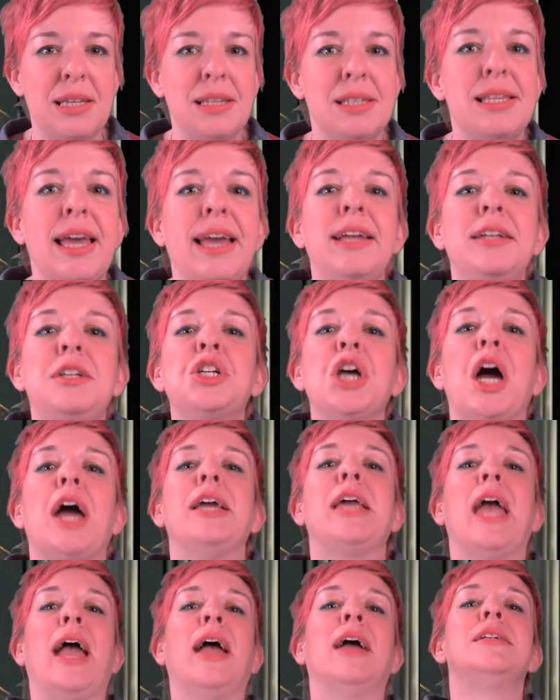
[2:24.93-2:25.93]
is a
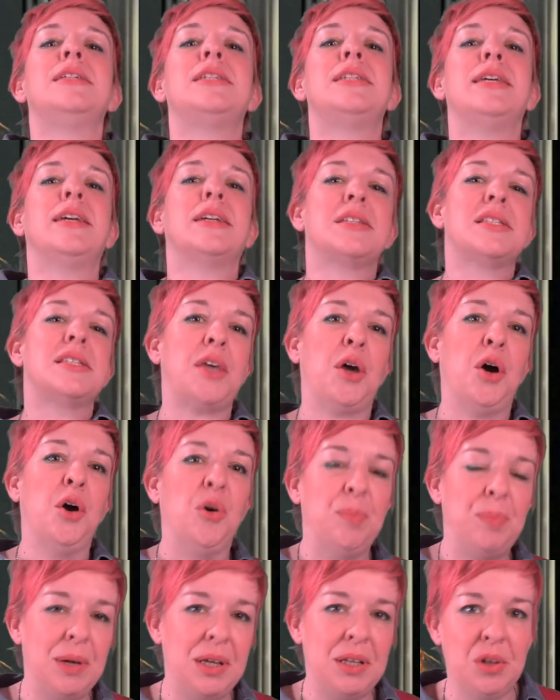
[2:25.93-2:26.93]
gigantic
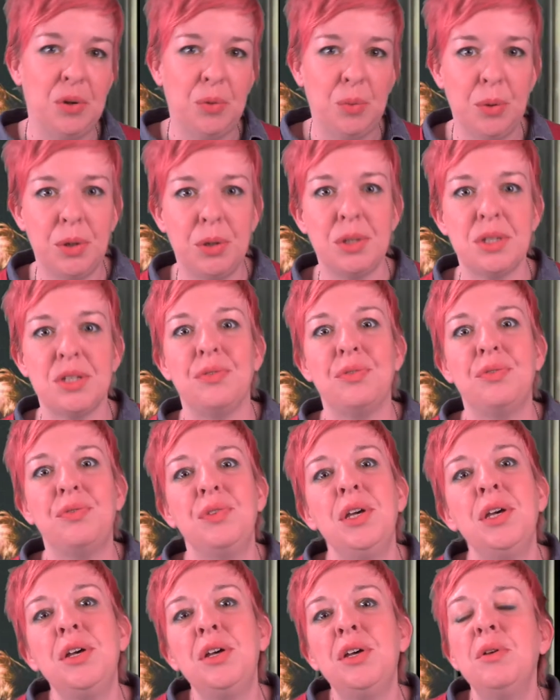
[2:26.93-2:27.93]
scope in the world of
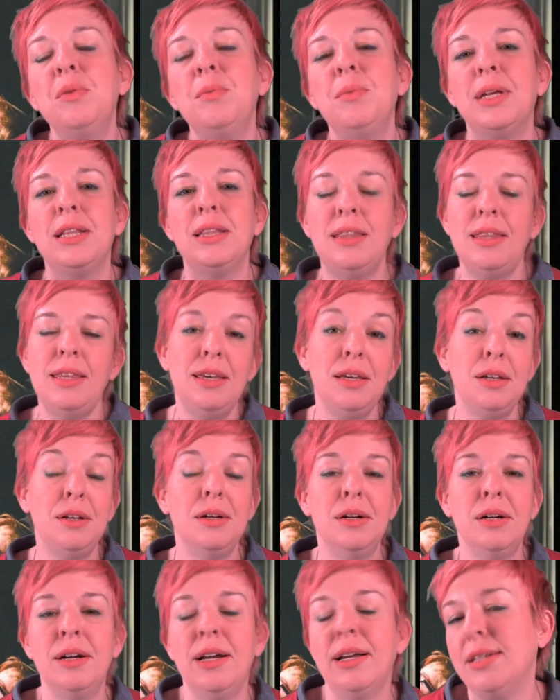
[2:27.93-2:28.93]
film and
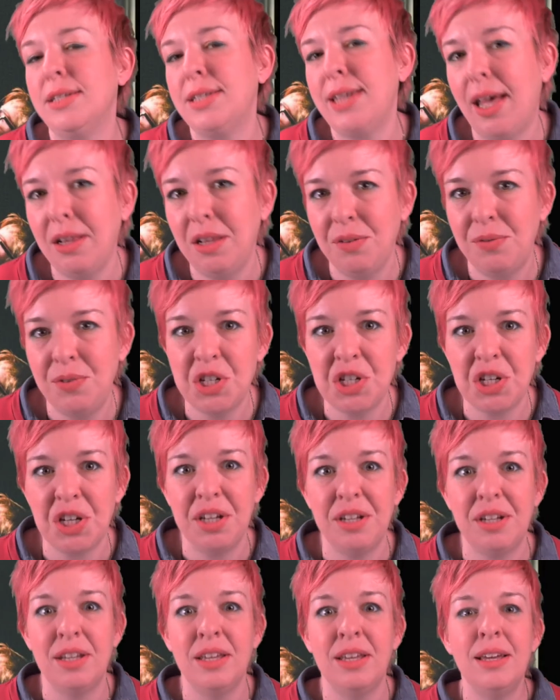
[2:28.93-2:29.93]
theater and
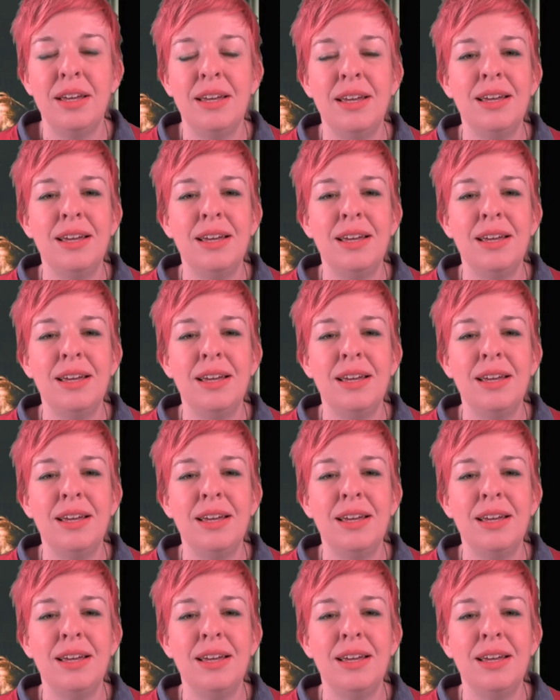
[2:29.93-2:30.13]
television.